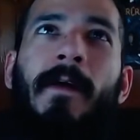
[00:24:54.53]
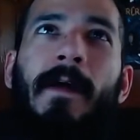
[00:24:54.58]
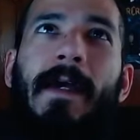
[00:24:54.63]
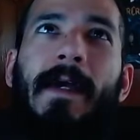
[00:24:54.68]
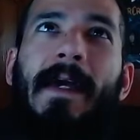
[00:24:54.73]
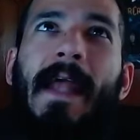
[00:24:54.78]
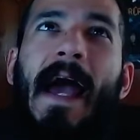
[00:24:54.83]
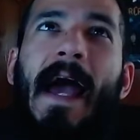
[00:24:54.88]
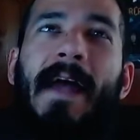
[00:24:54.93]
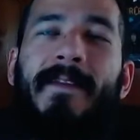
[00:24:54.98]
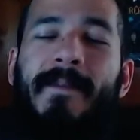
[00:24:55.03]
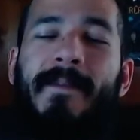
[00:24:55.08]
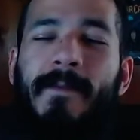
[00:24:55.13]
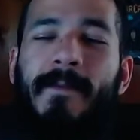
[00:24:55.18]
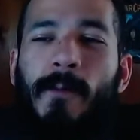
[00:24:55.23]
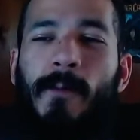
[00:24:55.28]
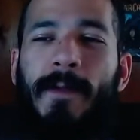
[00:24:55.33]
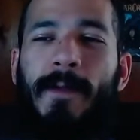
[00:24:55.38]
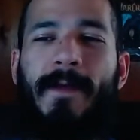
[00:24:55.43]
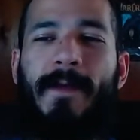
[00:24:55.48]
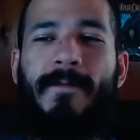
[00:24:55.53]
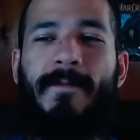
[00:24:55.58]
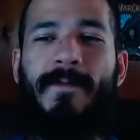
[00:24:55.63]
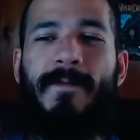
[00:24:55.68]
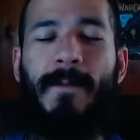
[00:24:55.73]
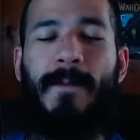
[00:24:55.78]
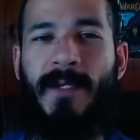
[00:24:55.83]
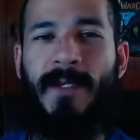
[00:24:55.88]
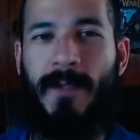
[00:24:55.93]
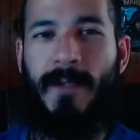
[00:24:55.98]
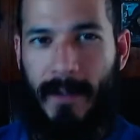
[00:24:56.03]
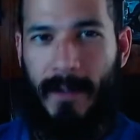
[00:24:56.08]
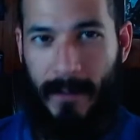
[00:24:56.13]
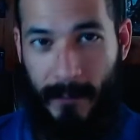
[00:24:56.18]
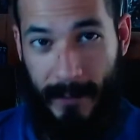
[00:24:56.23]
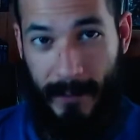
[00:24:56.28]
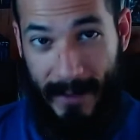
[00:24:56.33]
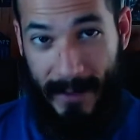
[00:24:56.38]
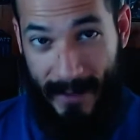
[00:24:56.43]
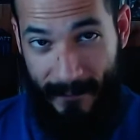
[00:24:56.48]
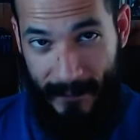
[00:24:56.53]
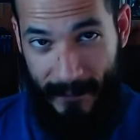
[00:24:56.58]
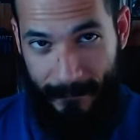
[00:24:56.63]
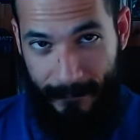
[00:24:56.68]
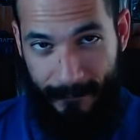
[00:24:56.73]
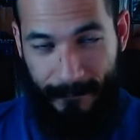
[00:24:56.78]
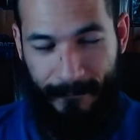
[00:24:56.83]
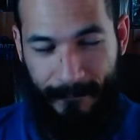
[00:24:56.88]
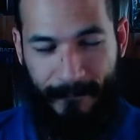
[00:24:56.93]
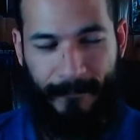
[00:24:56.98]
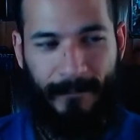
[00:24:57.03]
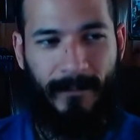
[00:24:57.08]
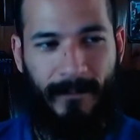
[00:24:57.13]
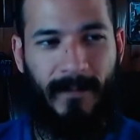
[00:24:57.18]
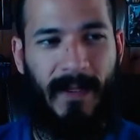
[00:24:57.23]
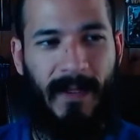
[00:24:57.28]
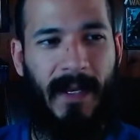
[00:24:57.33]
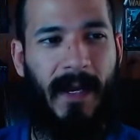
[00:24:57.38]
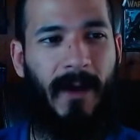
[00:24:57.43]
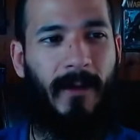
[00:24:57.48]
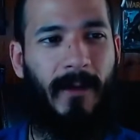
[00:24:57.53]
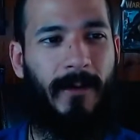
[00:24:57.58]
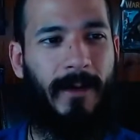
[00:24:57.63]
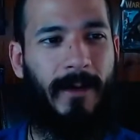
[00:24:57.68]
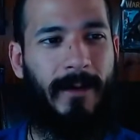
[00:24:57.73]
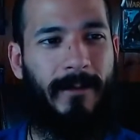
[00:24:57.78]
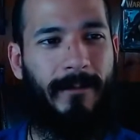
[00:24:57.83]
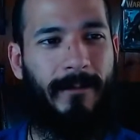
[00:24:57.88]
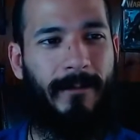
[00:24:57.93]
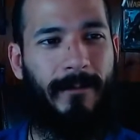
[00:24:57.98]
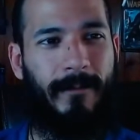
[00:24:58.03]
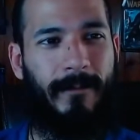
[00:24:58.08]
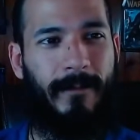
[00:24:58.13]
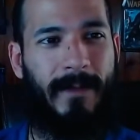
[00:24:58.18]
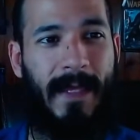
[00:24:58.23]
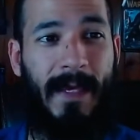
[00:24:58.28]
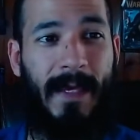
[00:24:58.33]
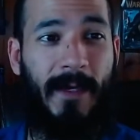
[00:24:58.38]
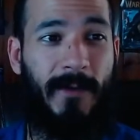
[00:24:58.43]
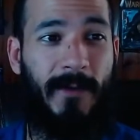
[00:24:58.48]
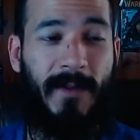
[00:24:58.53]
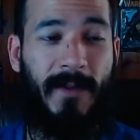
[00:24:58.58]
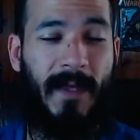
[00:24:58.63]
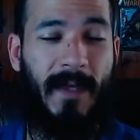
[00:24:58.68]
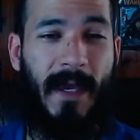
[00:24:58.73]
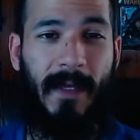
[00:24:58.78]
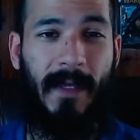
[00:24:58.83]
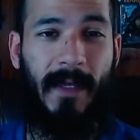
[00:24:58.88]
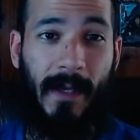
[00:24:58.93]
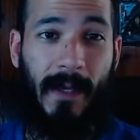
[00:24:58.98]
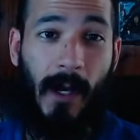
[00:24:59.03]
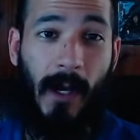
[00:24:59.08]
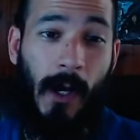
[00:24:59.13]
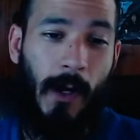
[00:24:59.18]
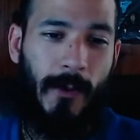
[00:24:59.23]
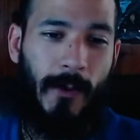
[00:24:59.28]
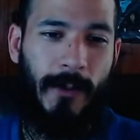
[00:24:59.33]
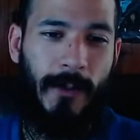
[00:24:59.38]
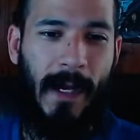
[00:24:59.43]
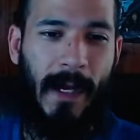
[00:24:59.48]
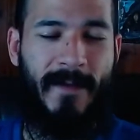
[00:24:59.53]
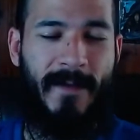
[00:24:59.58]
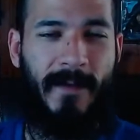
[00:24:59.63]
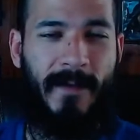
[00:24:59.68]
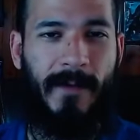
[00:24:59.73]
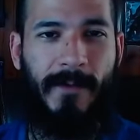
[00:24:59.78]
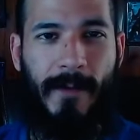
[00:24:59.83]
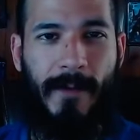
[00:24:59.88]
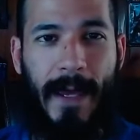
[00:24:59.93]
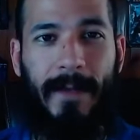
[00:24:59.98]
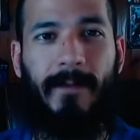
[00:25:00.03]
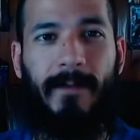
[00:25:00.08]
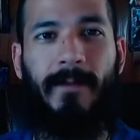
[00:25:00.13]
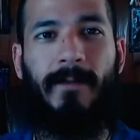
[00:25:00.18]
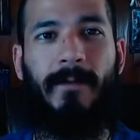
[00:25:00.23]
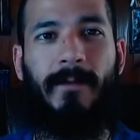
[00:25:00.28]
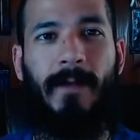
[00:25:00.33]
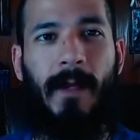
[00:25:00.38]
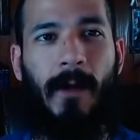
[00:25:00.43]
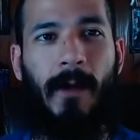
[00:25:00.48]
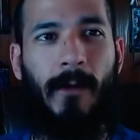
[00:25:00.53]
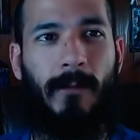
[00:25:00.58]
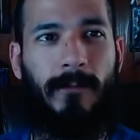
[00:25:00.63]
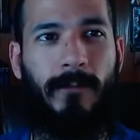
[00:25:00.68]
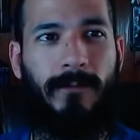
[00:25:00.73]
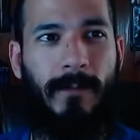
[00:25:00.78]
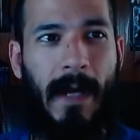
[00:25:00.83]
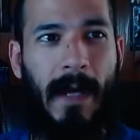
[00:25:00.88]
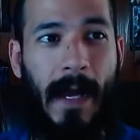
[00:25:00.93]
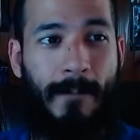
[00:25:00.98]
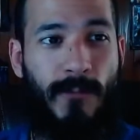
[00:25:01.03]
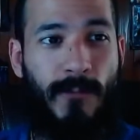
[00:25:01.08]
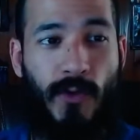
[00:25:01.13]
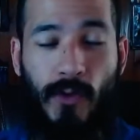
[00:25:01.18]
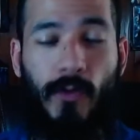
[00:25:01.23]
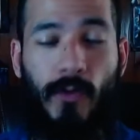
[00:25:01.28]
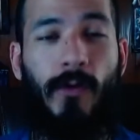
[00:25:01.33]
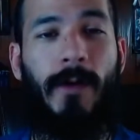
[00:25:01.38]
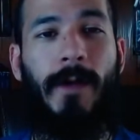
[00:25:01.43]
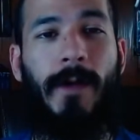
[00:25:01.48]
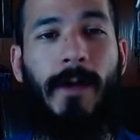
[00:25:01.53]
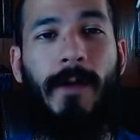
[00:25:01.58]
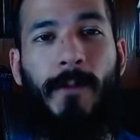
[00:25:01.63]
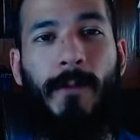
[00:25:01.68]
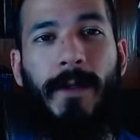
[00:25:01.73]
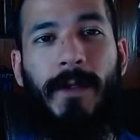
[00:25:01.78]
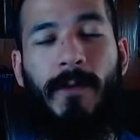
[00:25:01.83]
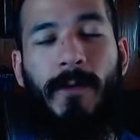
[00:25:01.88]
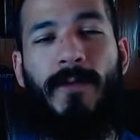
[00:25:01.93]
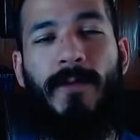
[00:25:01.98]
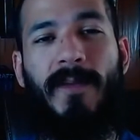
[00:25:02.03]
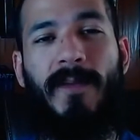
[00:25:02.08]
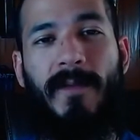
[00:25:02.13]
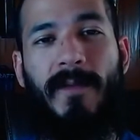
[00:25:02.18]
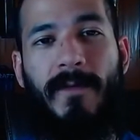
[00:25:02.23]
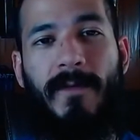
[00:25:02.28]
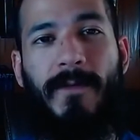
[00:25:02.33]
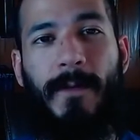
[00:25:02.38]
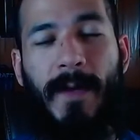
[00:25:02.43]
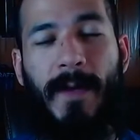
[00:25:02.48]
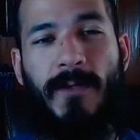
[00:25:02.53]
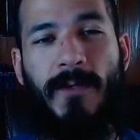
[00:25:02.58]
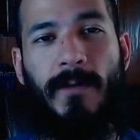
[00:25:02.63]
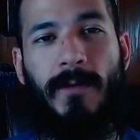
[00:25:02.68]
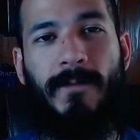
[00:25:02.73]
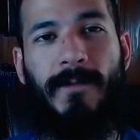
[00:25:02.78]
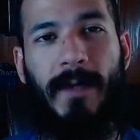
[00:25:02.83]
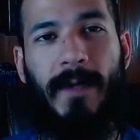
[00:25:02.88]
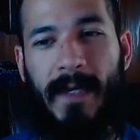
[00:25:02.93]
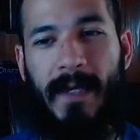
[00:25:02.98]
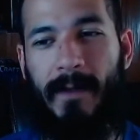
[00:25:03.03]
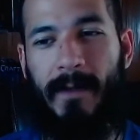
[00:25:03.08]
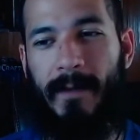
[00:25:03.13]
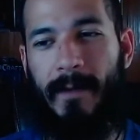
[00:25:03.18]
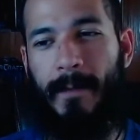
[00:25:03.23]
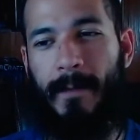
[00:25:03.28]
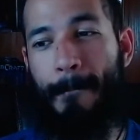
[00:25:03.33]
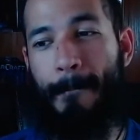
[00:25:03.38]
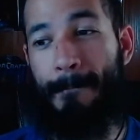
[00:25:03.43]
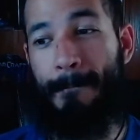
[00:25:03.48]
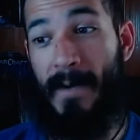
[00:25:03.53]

It had to do with the information that they were given. and they could say like, oh, you guys are great, I'm sure you would use this information for healing.